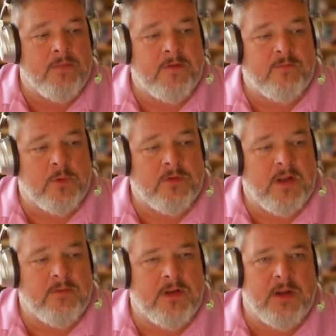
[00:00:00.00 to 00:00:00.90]
This one
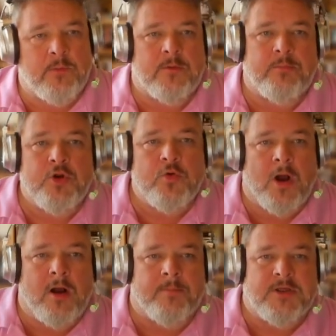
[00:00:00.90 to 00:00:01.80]
down here with a blue
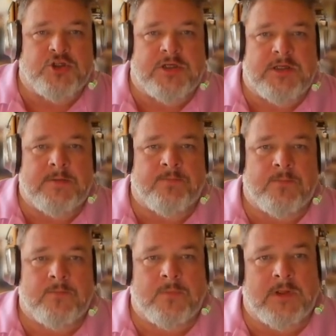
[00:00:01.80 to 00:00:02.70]
RPG
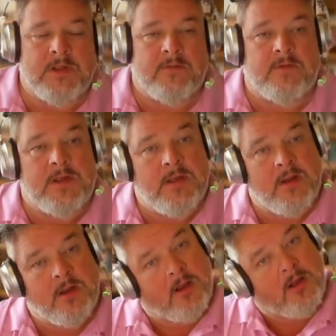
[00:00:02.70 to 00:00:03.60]
is the
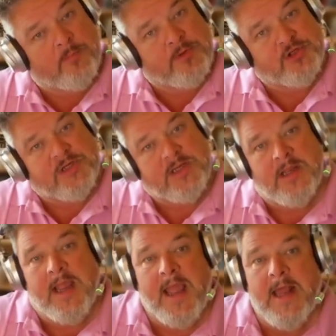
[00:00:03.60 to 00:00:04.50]

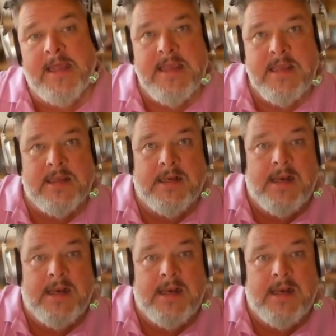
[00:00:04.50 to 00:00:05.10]
RPG LE.